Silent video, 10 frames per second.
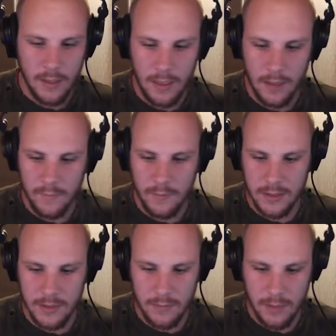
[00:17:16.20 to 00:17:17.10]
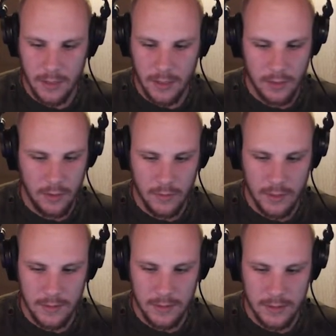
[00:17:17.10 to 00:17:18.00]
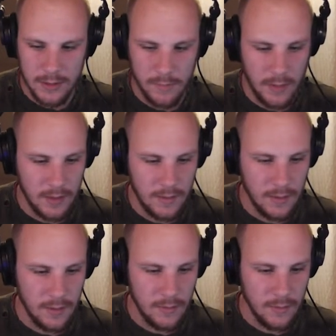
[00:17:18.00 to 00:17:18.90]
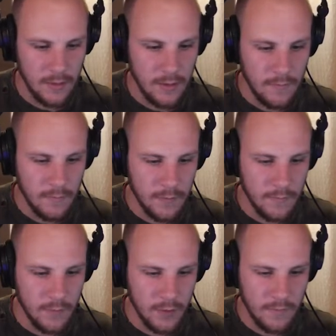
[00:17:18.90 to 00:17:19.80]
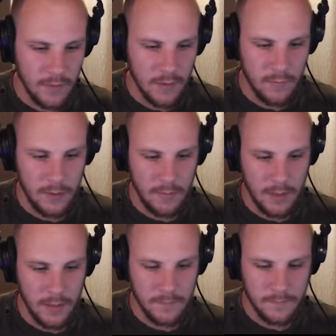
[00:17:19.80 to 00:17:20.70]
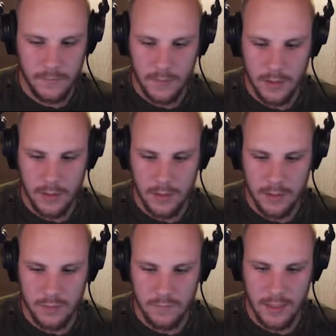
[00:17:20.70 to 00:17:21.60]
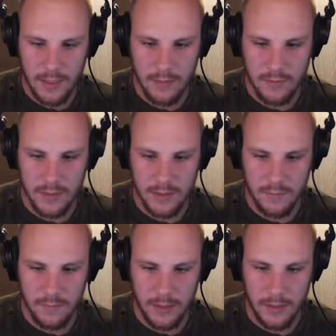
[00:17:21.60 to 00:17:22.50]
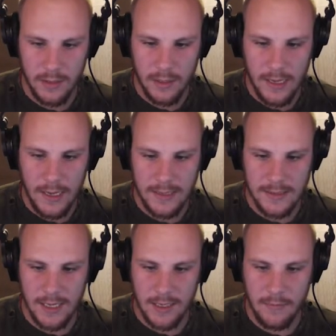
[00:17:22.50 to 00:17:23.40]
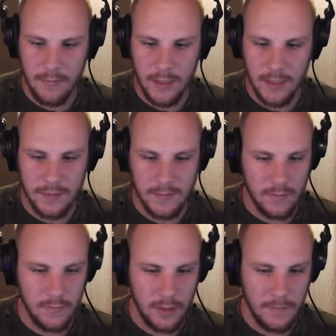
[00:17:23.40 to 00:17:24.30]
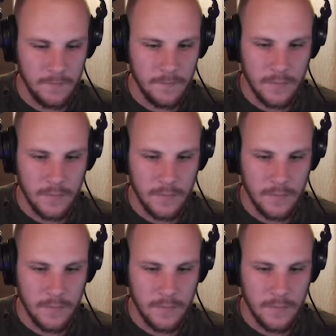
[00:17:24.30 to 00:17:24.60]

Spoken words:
Here for this one, I know that this is made in 145 BPM. So right now this would be exactly where I need it to be.